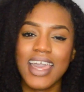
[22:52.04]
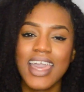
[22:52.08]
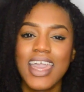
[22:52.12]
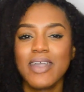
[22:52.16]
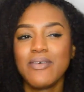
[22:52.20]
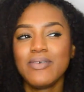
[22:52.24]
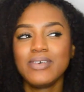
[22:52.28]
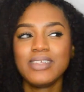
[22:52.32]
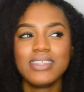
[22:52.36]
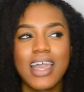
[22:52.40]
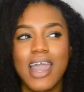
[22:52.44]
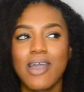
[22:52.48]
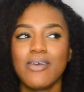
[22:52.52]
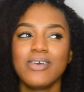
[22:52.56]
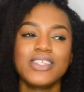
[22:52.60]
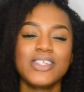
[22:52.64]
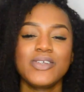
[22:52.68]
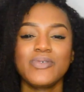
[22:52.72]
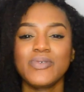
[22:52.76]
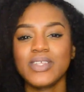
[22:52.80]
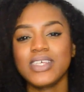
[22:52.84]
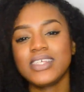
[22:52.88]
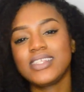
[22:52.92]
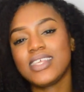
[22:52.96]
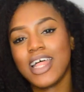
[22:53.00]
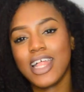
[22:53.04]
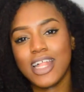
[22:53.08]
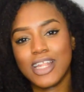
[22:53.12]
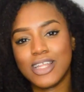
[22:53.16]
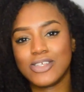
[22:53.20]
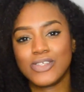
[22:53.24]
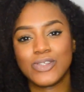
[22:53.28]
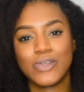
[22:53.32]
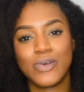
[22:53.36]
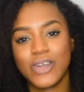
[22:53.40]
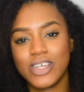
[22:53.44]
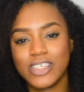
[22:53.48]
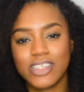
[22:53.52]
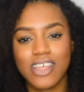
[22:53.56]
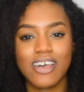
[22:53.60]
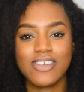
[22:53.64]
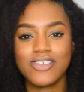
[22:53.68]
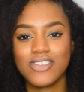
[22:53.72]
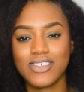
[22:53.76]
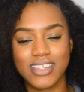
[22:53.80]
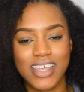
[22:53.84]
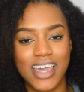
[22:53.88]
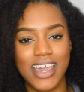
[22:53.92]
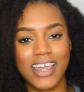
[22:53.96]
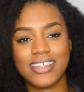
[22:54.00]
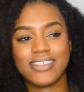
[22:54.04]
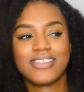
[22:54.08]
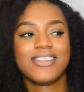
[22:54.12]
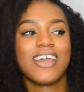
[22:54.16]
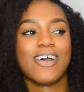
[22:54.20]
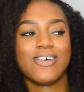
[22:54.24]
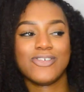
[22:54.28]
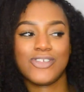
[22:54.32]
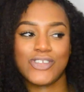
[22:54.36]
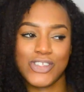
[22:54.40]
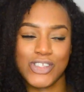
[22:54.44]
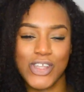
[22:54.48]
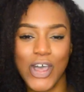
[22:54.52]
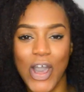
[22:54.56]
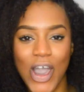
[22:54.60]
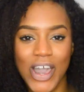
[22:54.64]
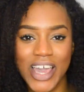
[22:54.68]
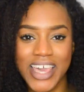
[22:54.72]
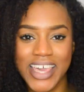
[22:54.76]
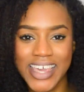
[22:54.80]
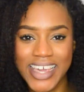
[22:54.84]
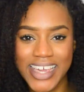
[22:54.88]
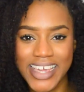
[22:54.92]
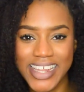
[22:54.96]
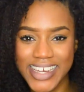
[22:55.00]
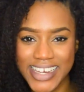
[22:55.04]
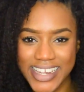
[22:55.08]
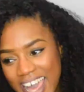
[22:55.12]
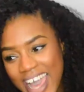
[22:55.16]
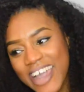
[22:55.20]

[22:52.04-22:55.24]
I wasn't really telling the story, so I was just talking.